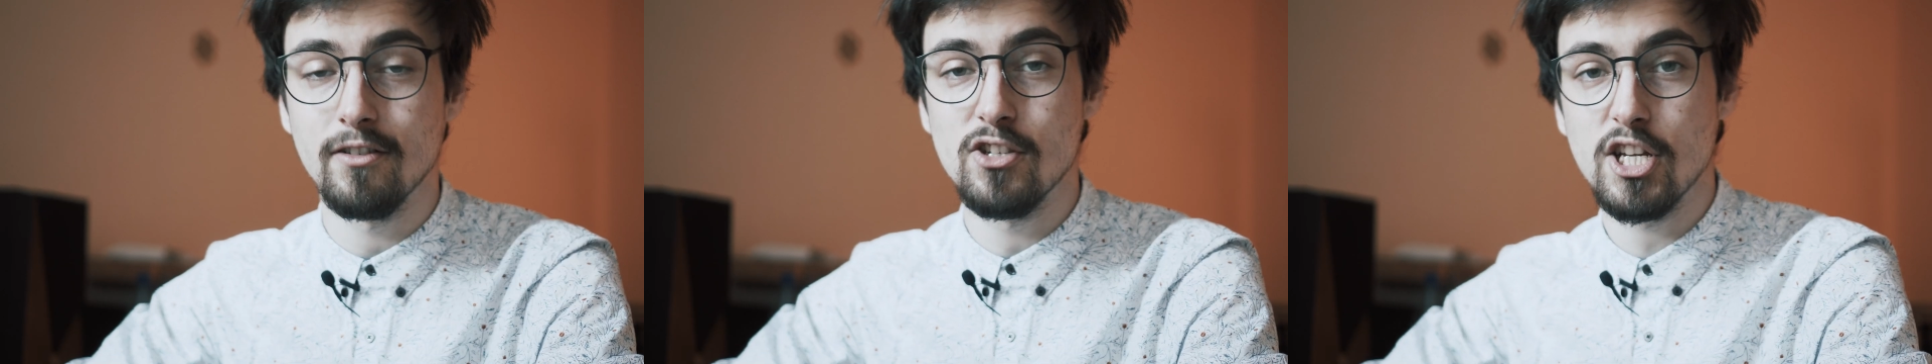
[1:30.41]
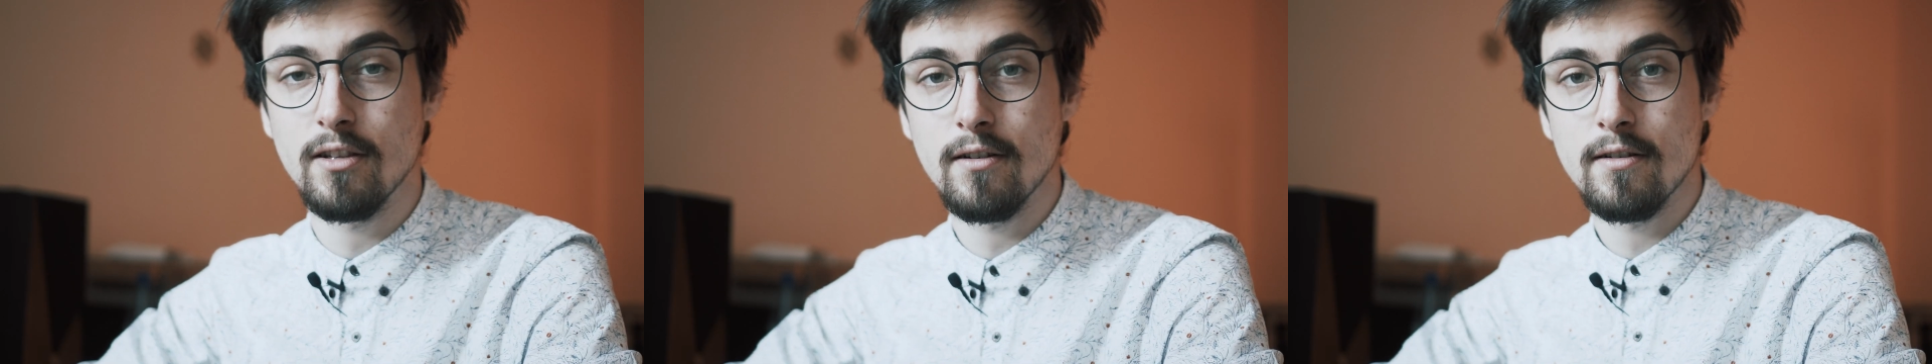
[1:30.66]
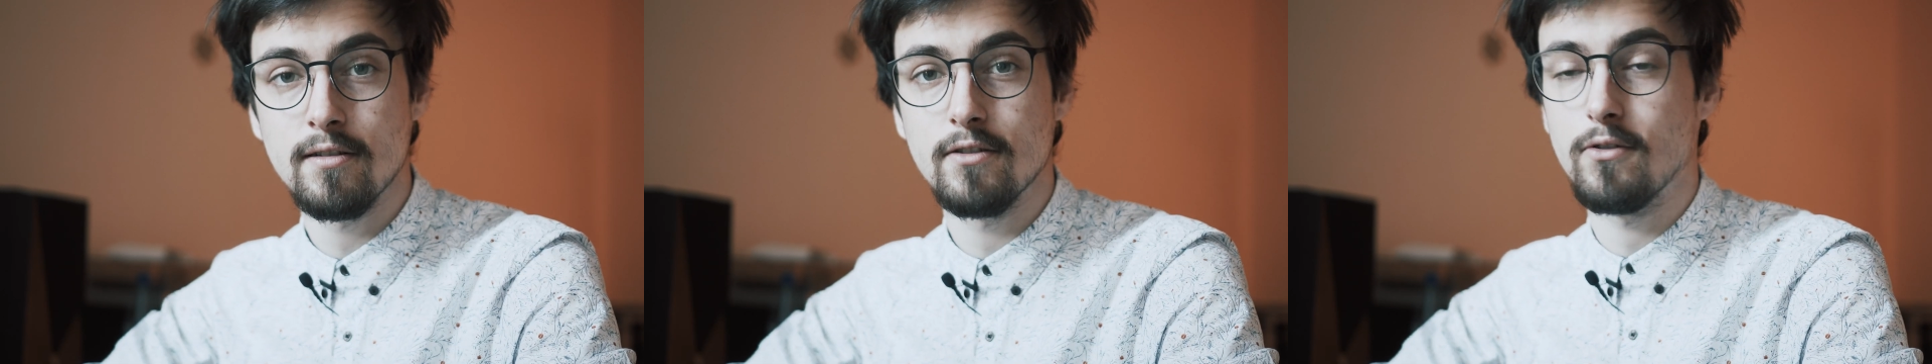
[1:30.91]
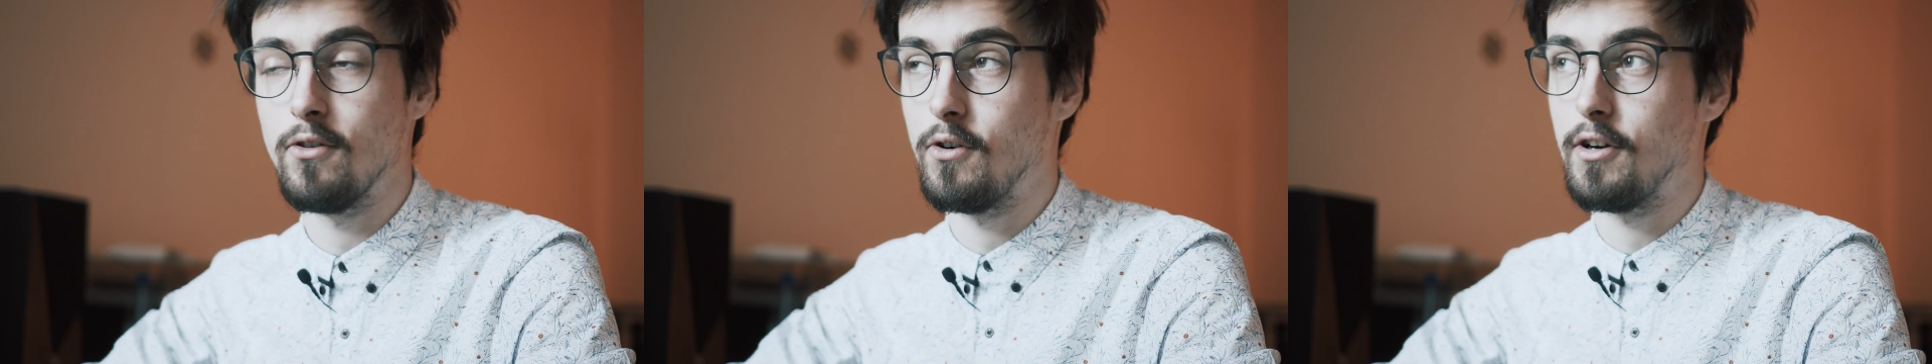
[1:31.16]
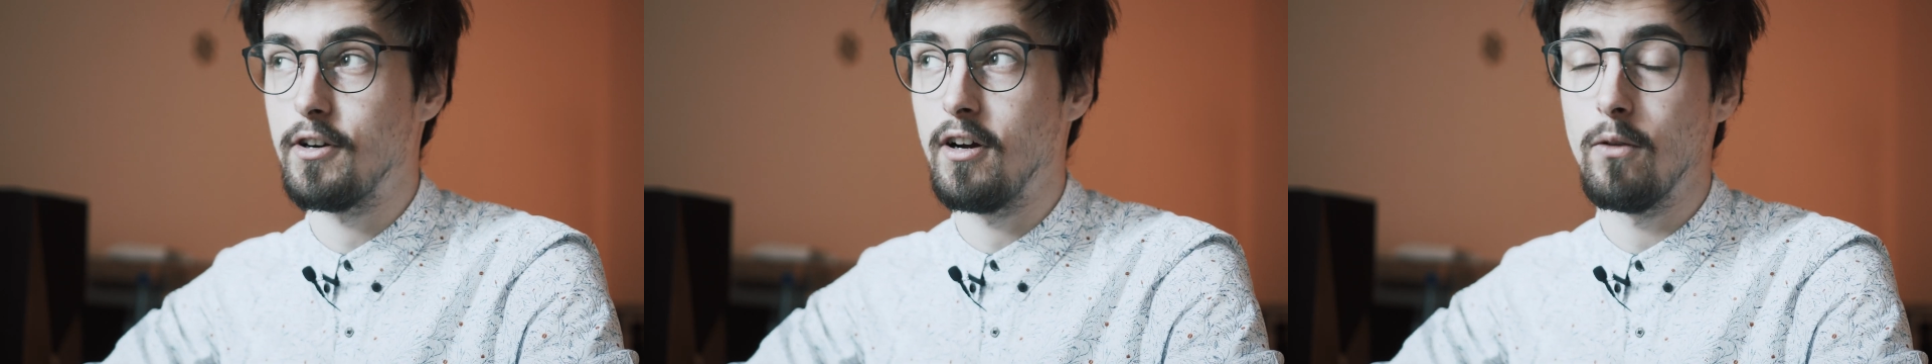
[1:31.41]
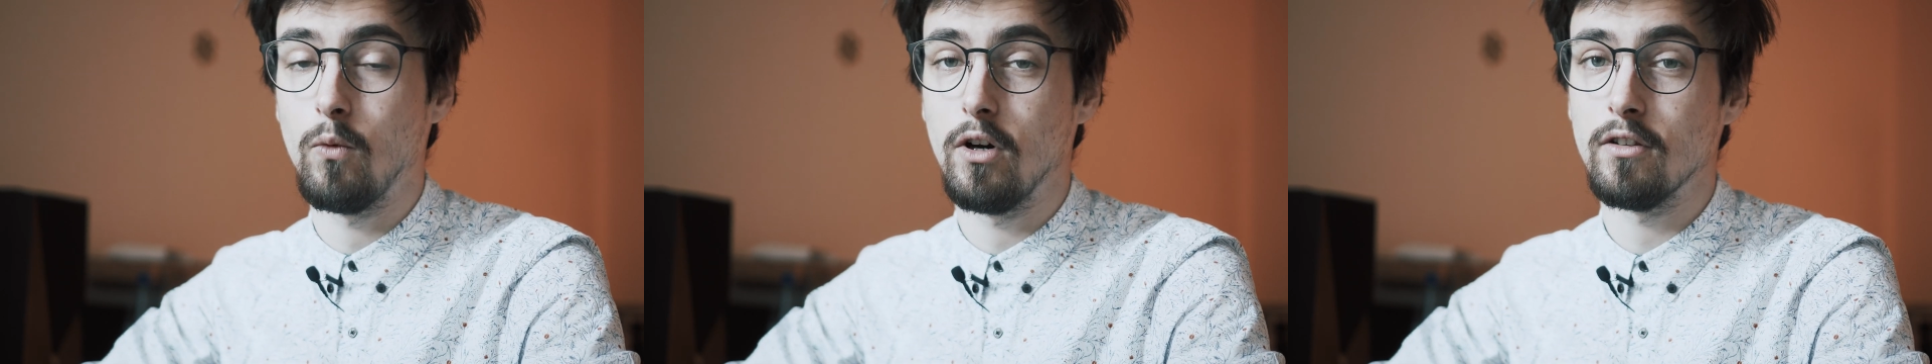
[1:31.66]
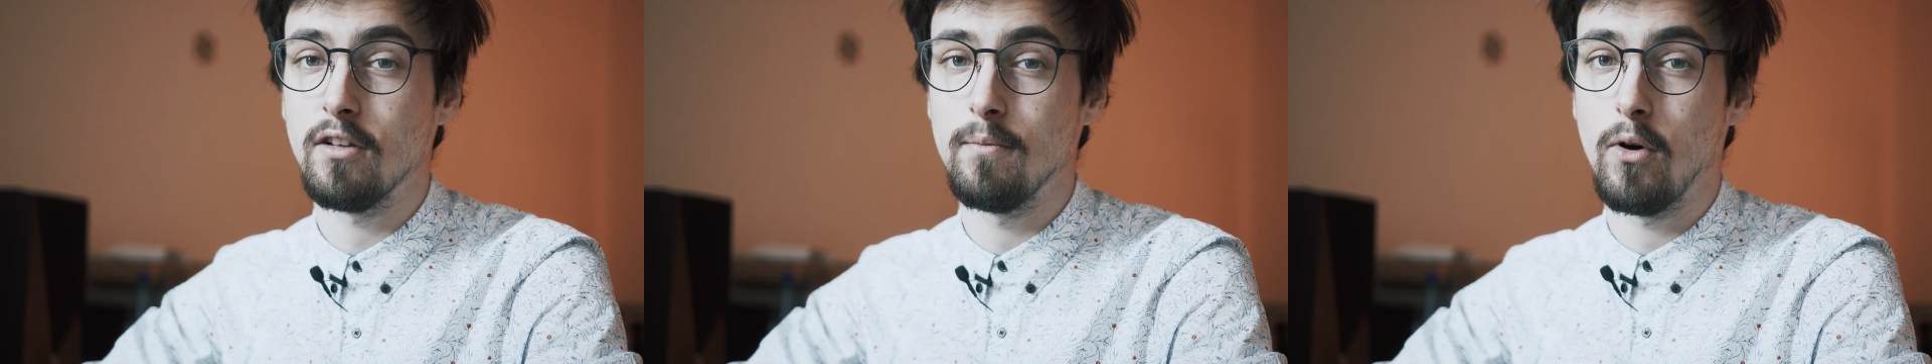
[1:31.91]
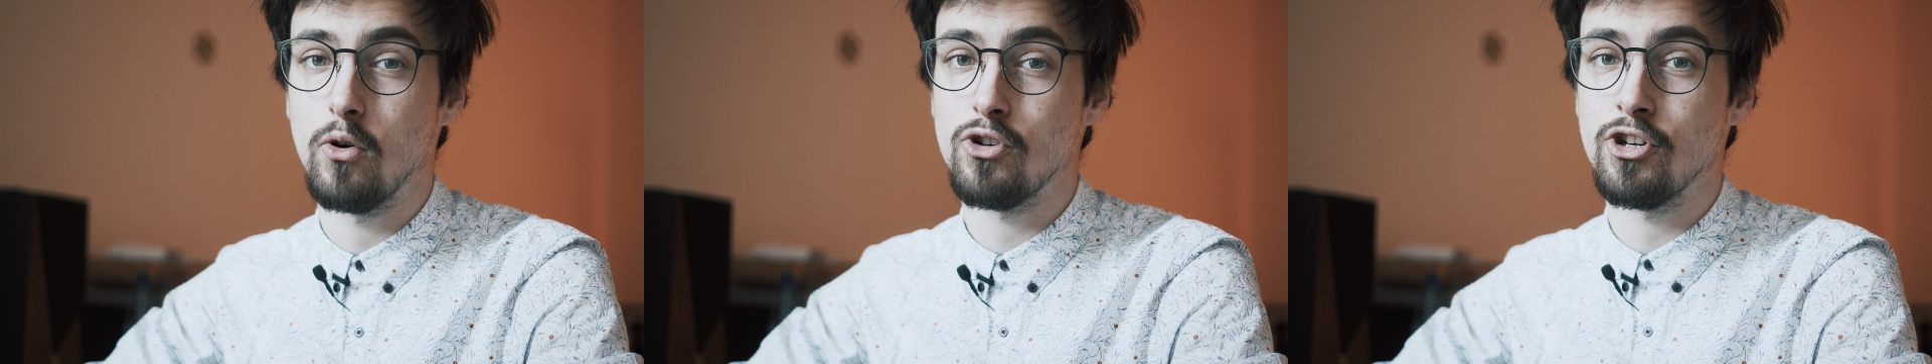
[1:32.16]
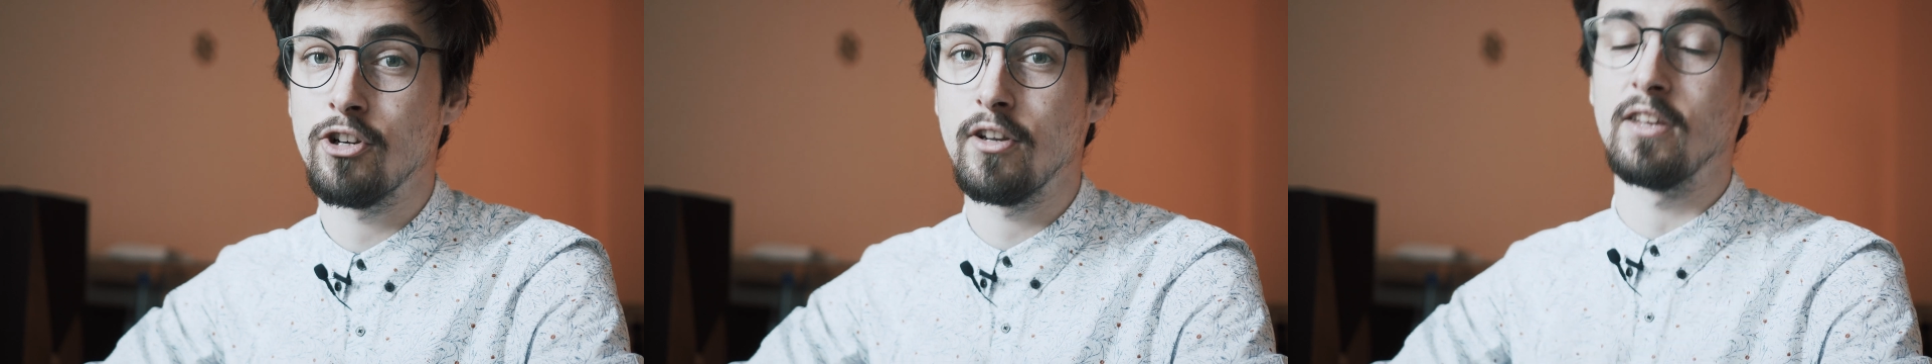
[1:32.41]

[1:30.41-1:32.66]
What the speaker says: jitters or unwanted motion,